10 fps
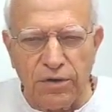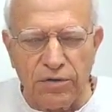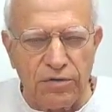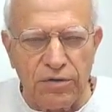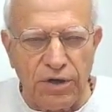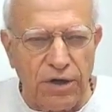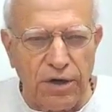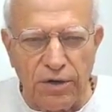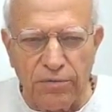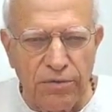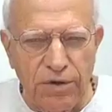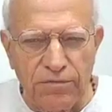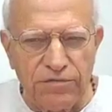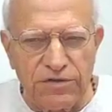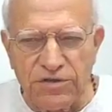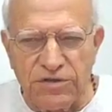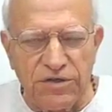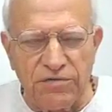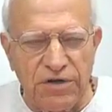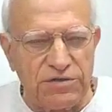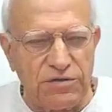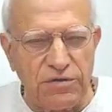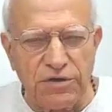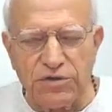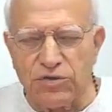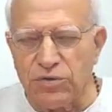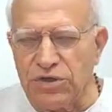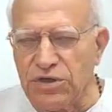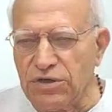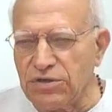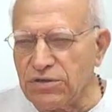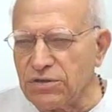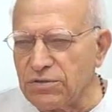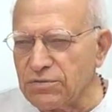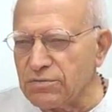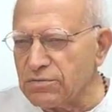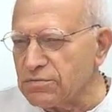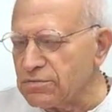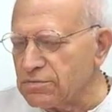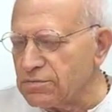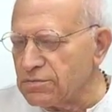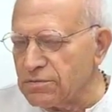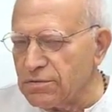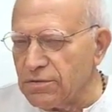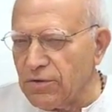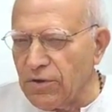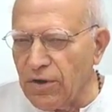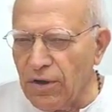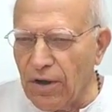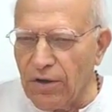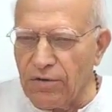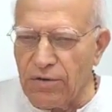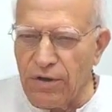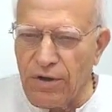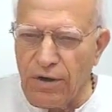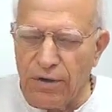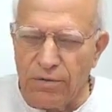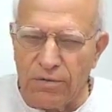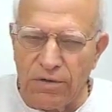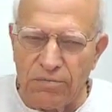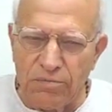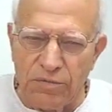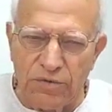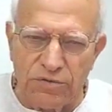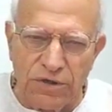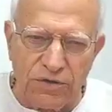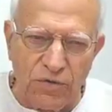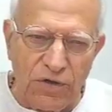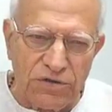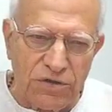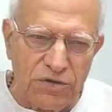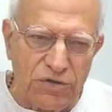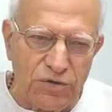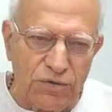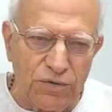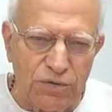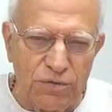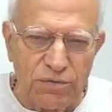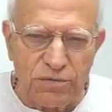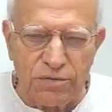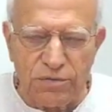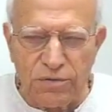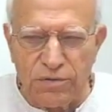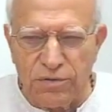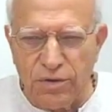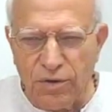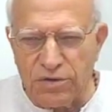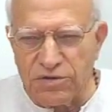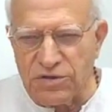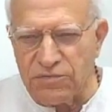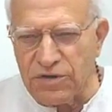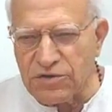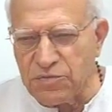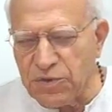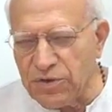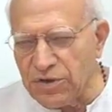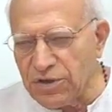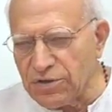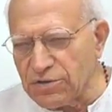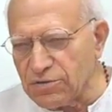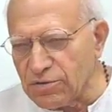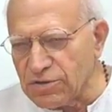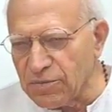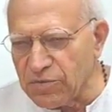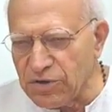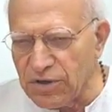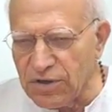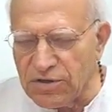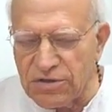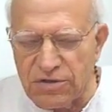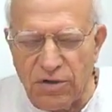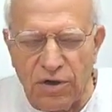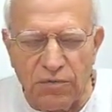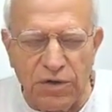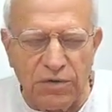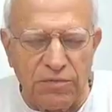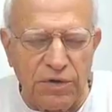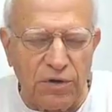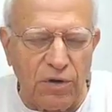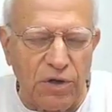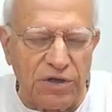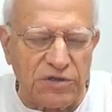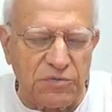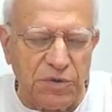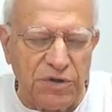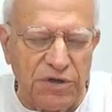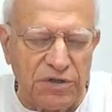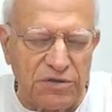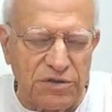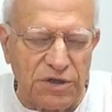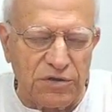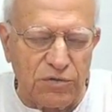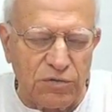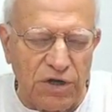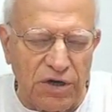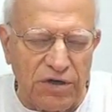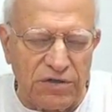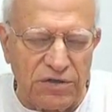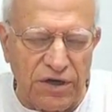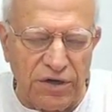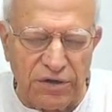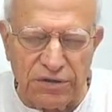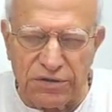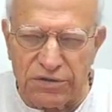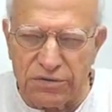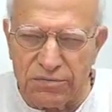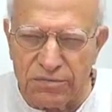they are visiting restaurants to eat, and music to listen to, or some experience or something. This is all we are all experiencing through our desires.